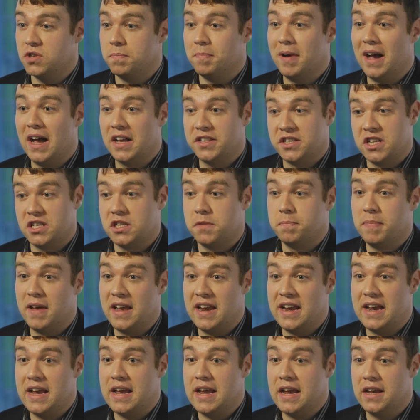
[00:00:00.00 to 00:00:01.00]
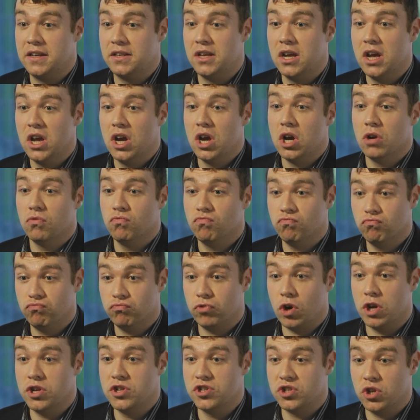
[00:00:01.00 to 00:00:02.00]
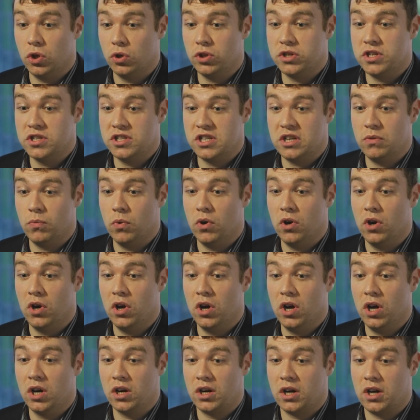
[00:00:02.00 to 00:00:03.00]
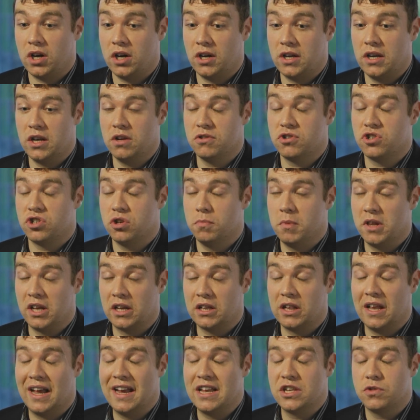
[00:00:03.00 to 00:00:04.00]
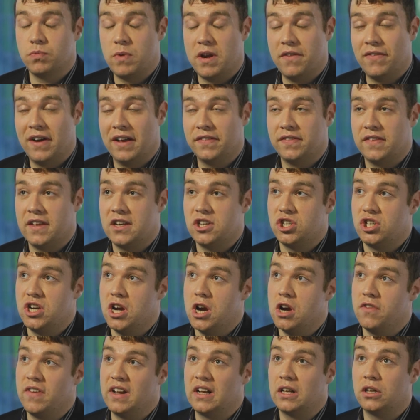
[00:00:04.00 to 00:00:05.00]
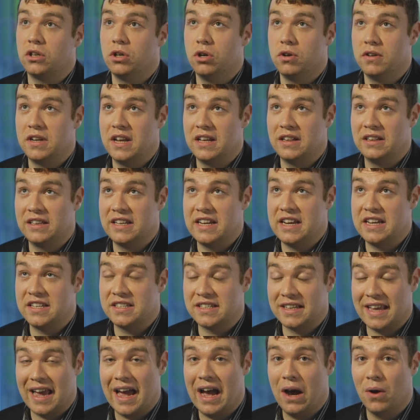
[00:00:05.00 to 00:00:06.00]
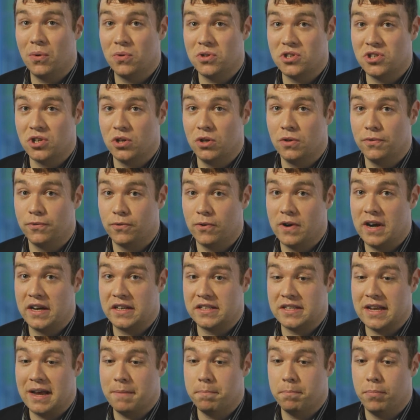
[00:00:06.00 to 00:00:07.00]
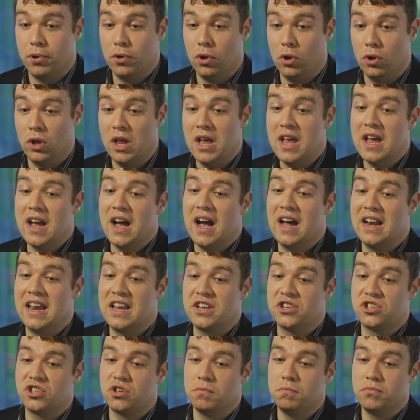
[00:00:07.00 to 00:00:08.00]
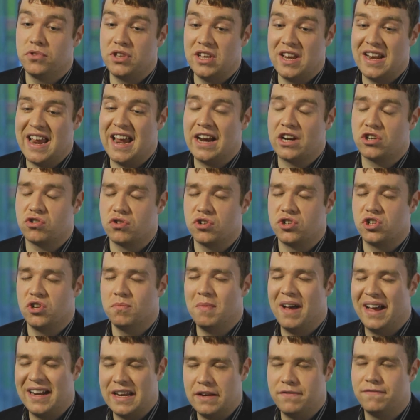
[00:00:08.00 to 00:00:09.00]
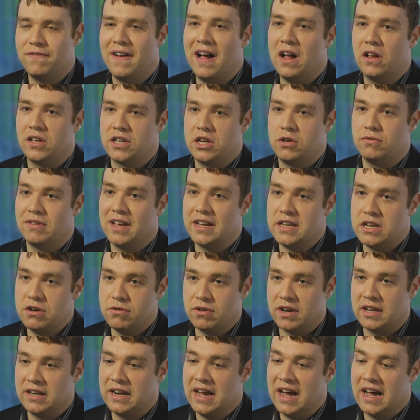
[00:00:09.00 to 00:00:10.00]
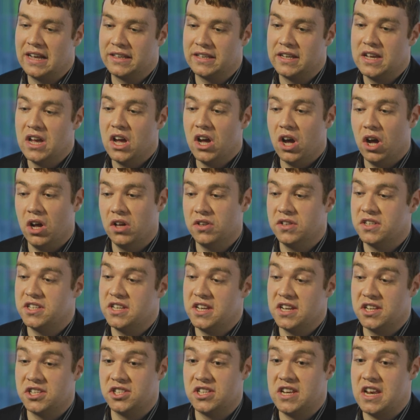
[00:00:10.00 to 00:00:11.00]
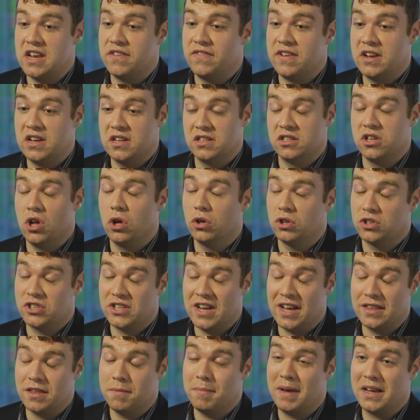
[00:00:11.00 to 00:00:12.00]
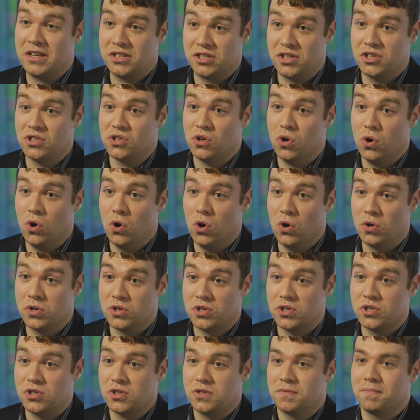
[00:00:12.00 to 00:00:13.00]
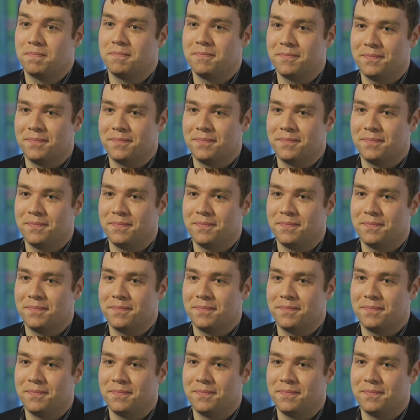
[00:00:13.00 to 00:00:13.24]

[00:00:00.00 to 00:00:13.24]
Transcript: to participate in consultancy work. You know, some of the clients we've had this year have included Leeds Council, for example, and it's something extra, some added value that you can add onto your CV alongside the master's course.